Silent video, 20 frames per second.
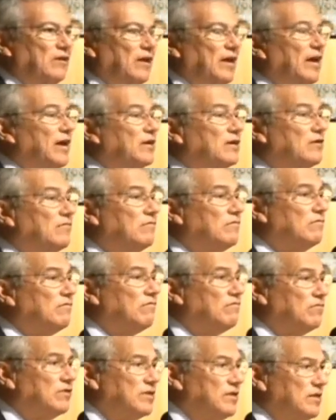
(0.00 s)
the land
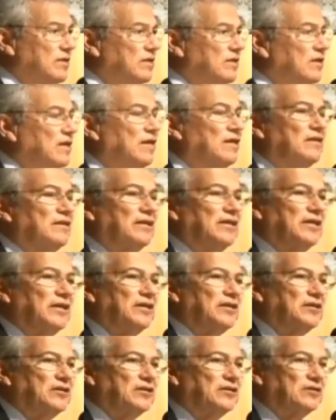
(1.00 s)
of the free,
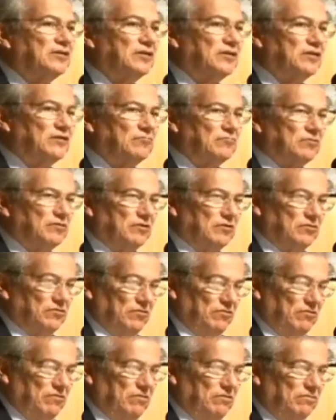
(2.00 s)
than any other country
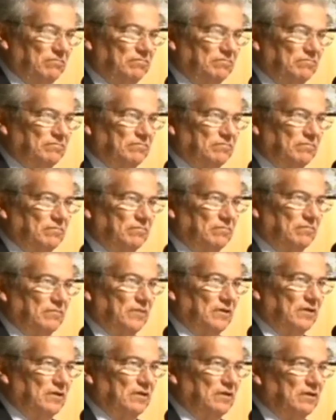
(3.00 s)
on earth.
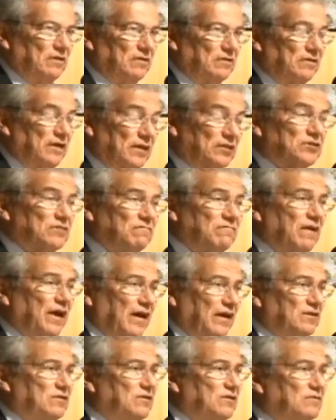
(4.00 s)
That's a
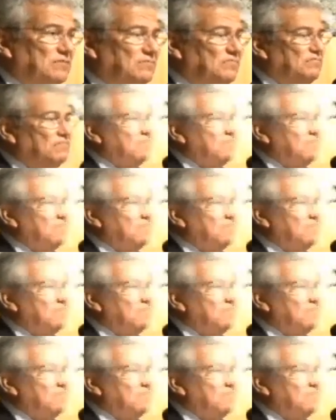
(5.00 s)
fact.